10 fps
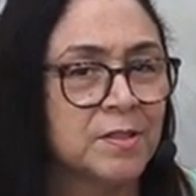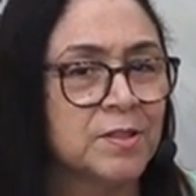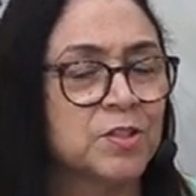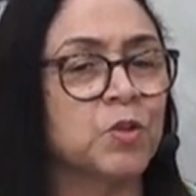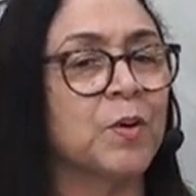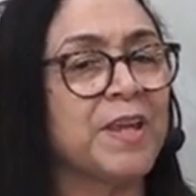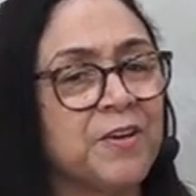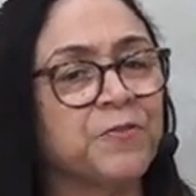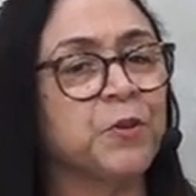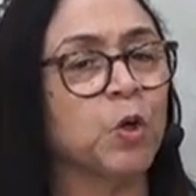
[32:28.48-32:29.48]
So
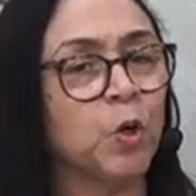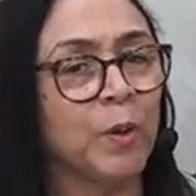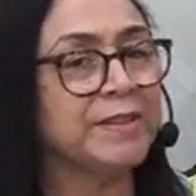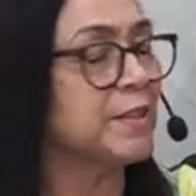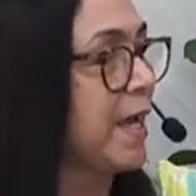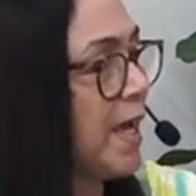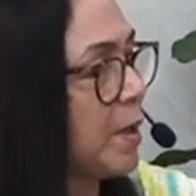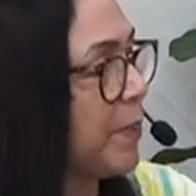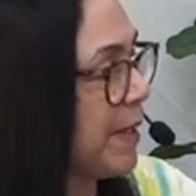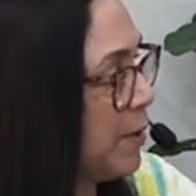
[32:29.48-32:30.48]
if you're going to
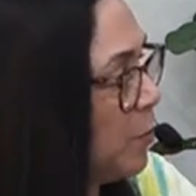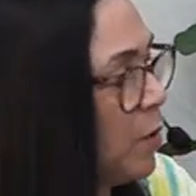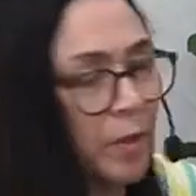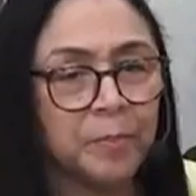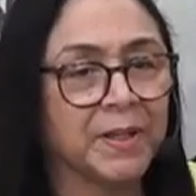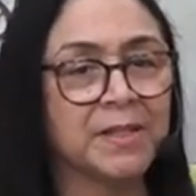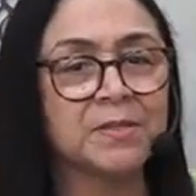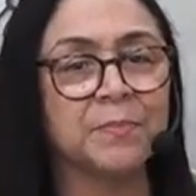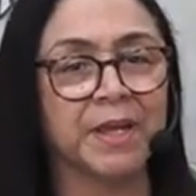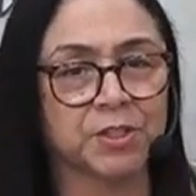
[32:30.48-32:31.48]
help anyone,
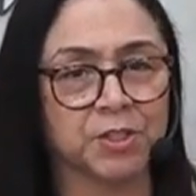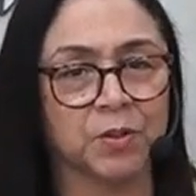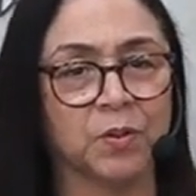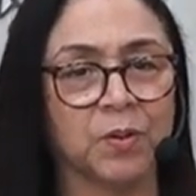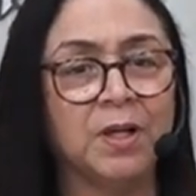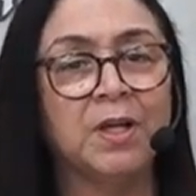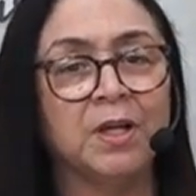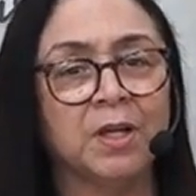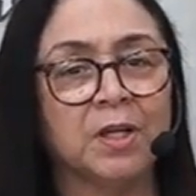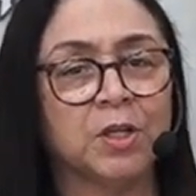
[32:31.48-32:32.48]
please make sure
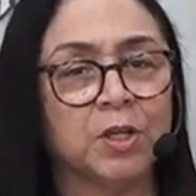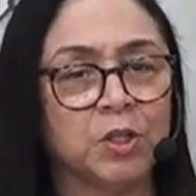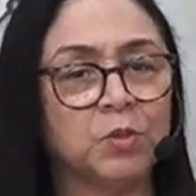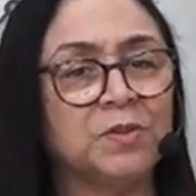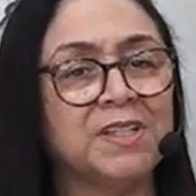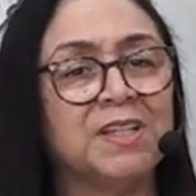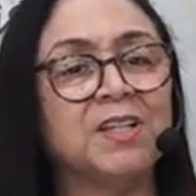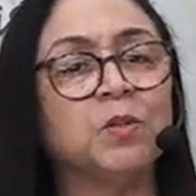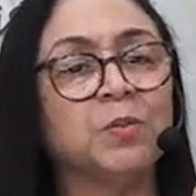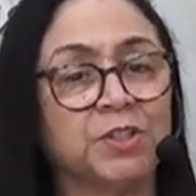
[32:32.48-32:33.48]
you
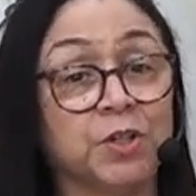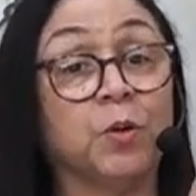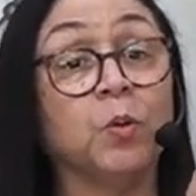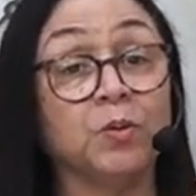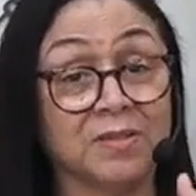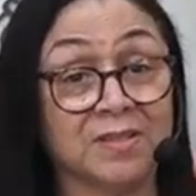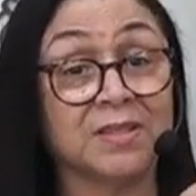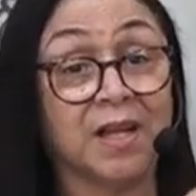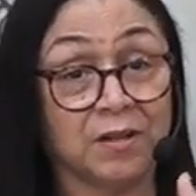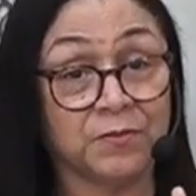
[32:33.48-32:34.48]
deal with your own
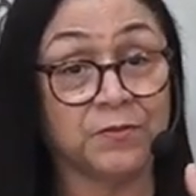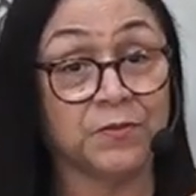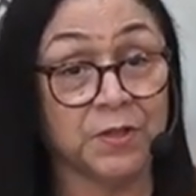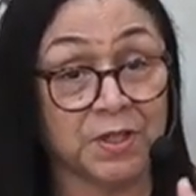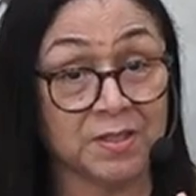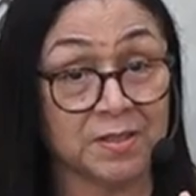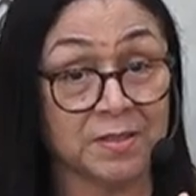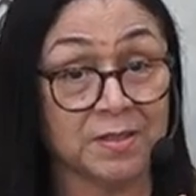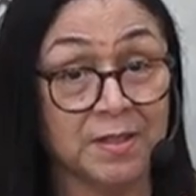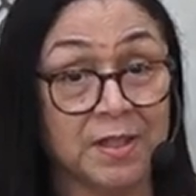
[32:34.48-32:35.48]
self
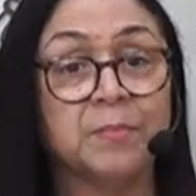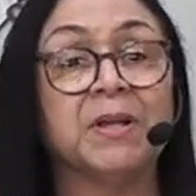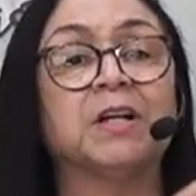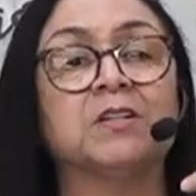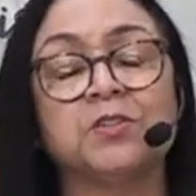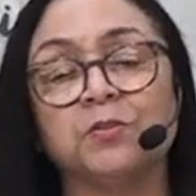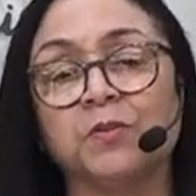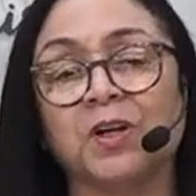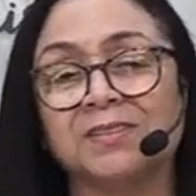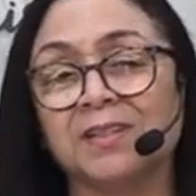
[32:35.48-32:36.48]
first because you've
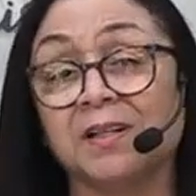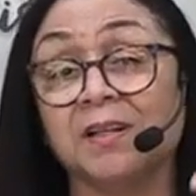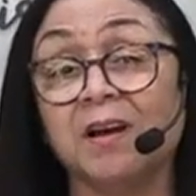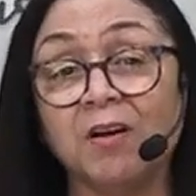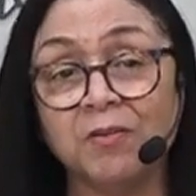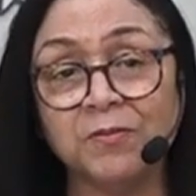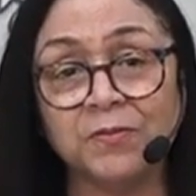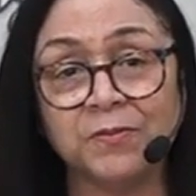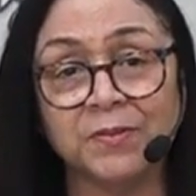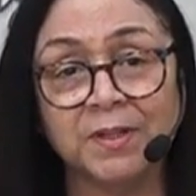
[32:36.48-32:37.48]
got to
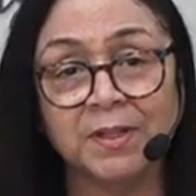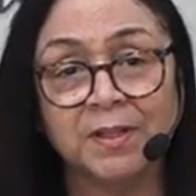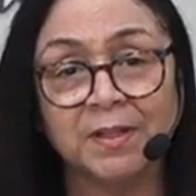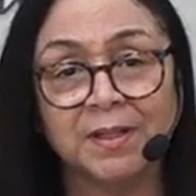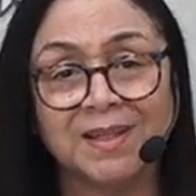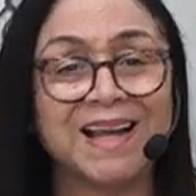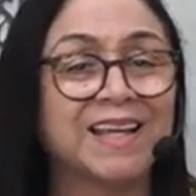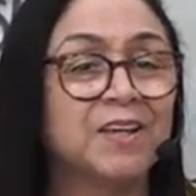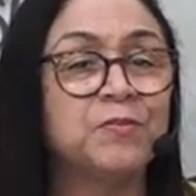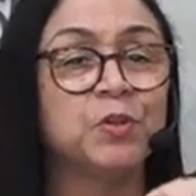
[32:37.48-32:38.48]
love
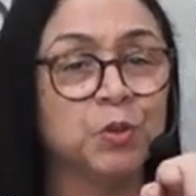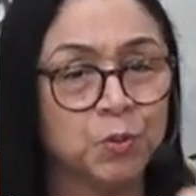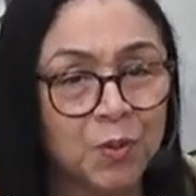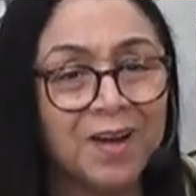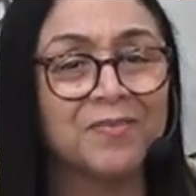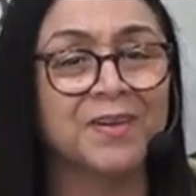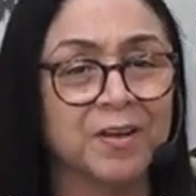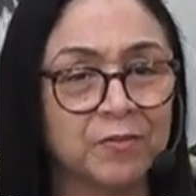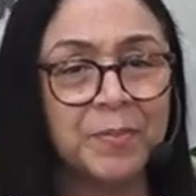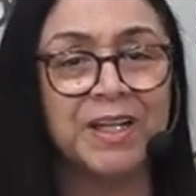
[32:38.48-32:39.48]
like if you have
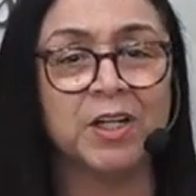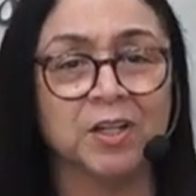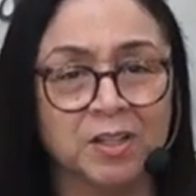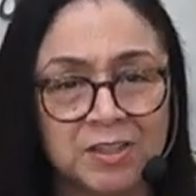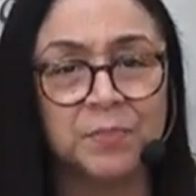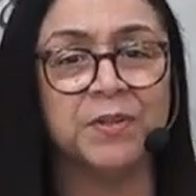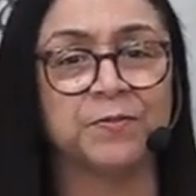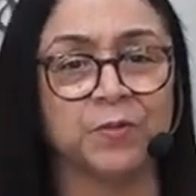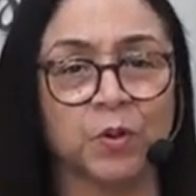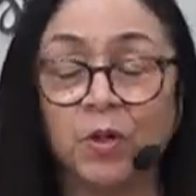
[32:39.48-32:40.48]
never been hurt
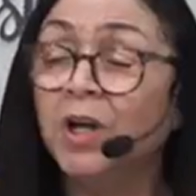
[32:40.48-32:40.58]
before